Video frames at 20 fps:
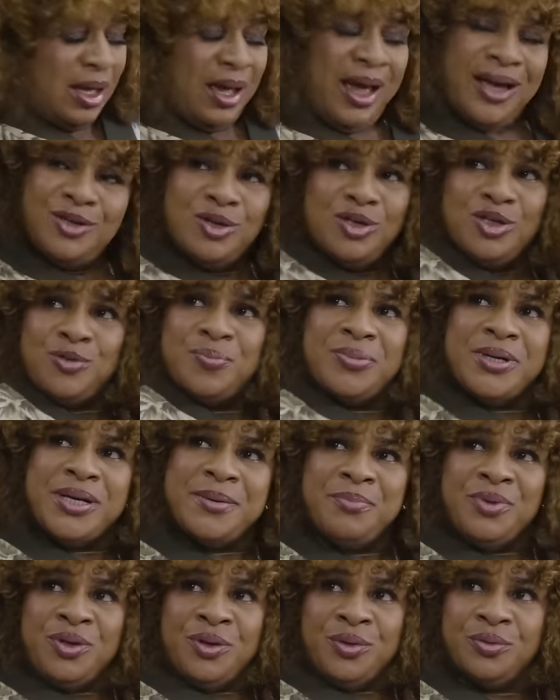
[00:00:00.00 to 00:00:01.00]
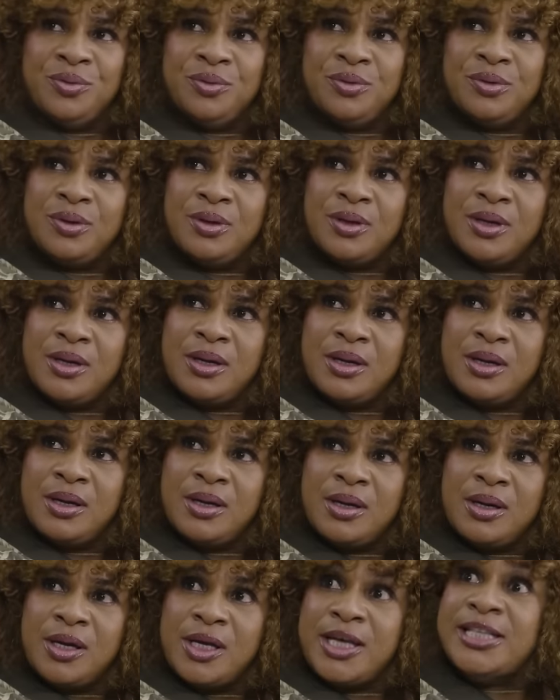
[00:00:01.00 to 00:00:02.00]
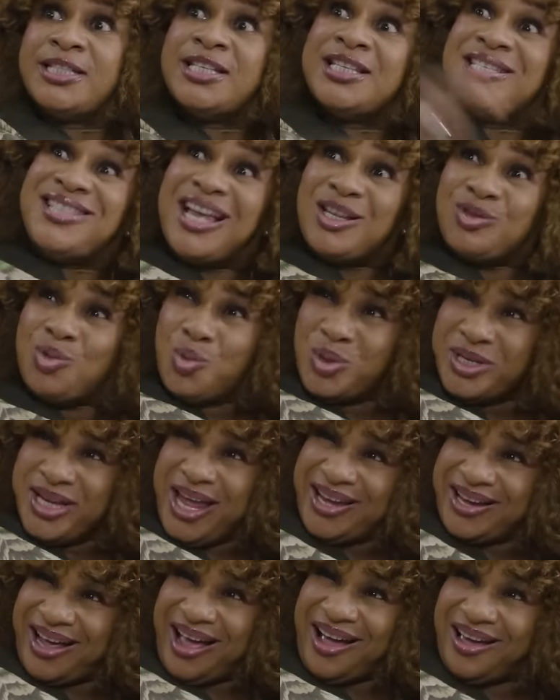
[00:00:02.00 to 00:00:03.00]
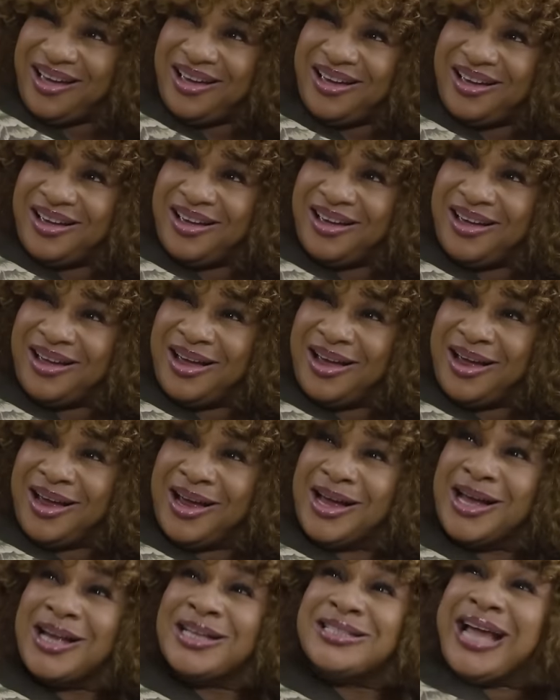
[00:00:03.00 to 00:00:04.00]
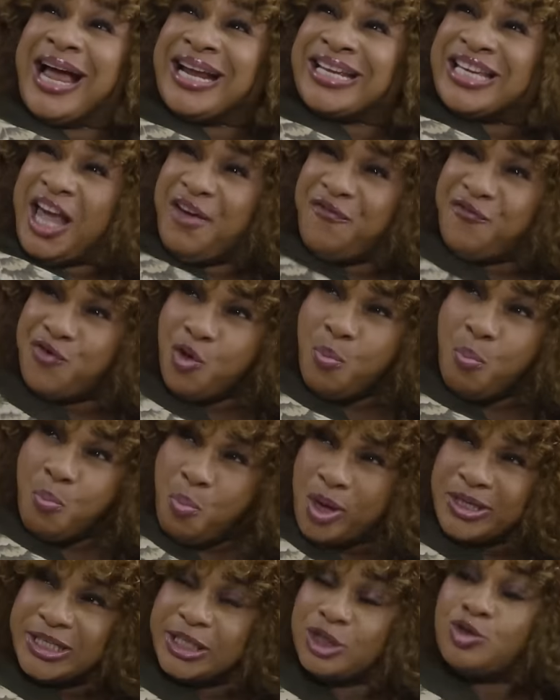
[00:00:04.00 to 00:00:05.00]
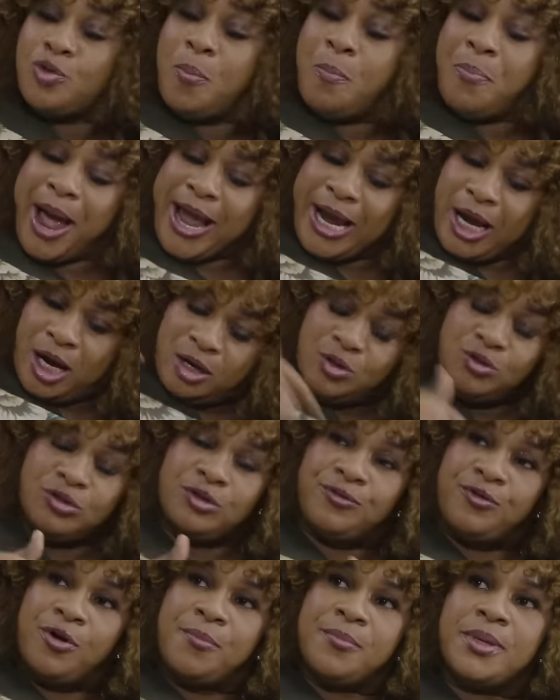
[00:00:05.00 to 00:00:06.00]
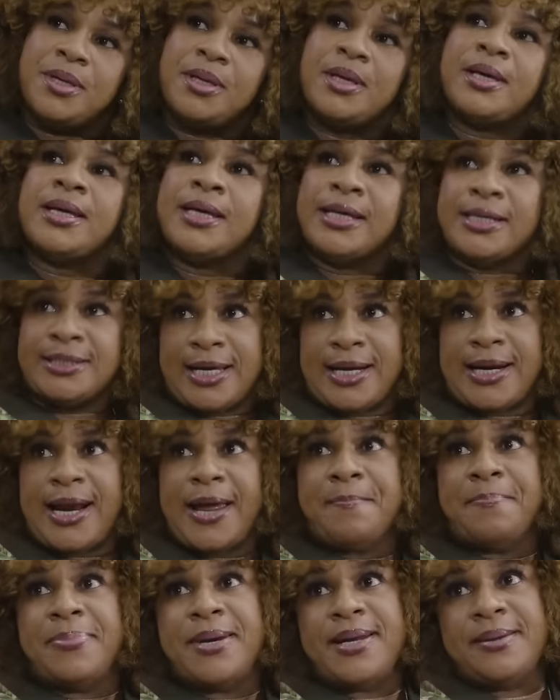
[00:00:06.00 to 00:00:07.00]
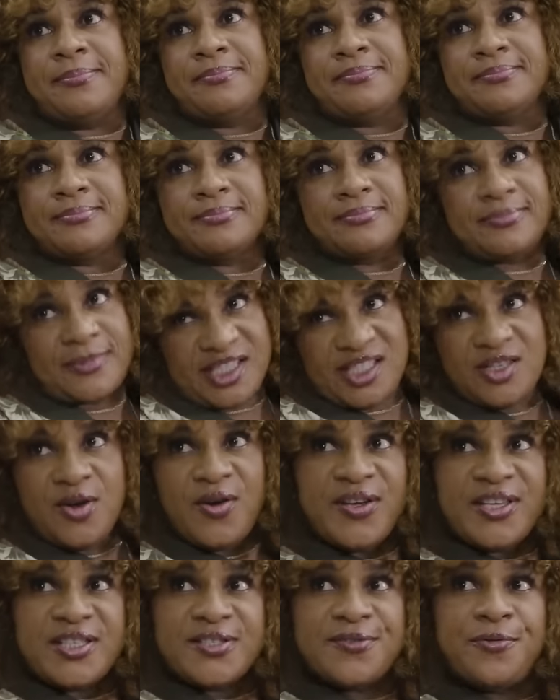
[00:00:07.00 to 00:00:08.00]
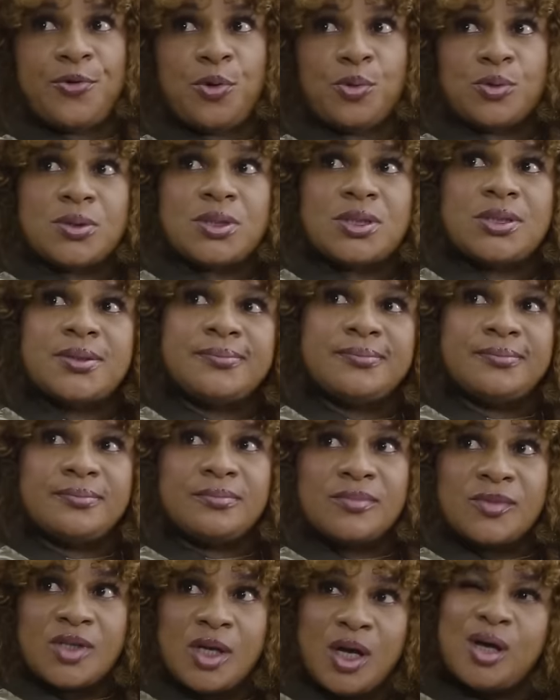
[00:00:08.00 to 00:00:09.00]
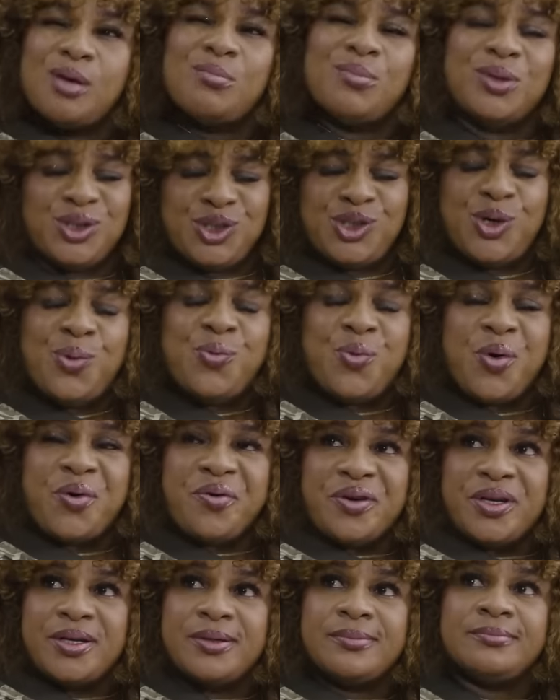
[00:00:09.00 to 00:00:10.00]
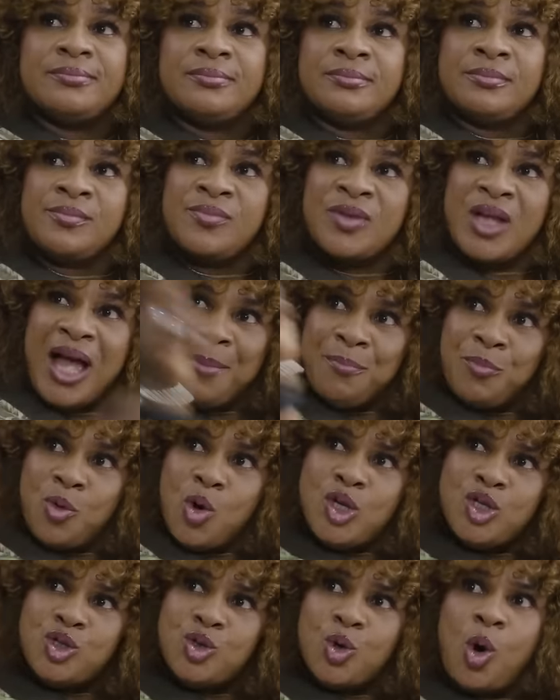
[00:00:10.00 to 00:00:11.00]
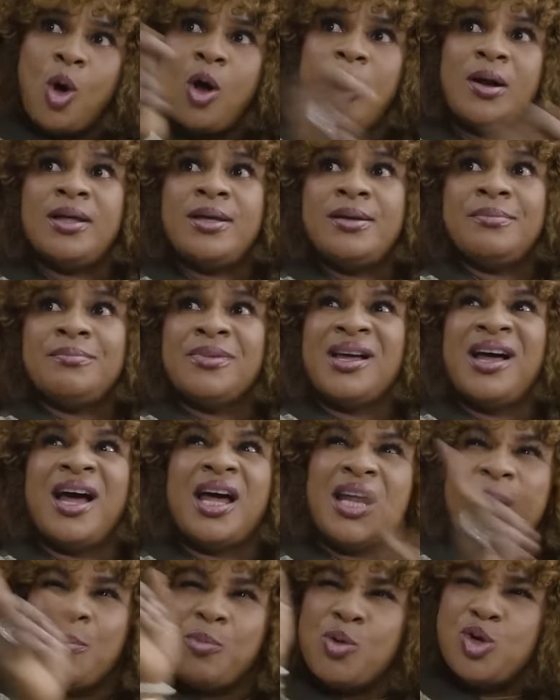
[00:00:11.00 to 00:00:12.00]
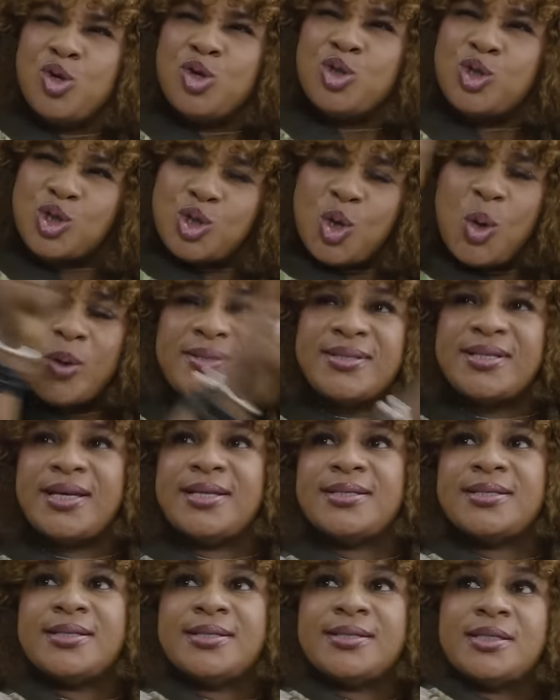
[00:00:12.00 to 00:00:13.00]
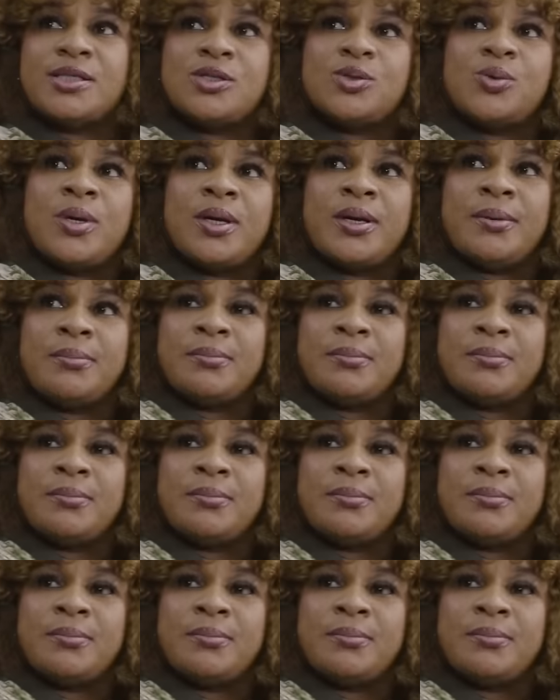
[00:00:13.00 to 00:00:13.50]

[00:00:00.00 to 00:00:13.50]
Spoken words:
I don't believe you. It is that Onyeka that gave you money to buy clothes for me that I blame. It's not his fault. But don't worry. I'm going to call him. I'm going to talk sense into him.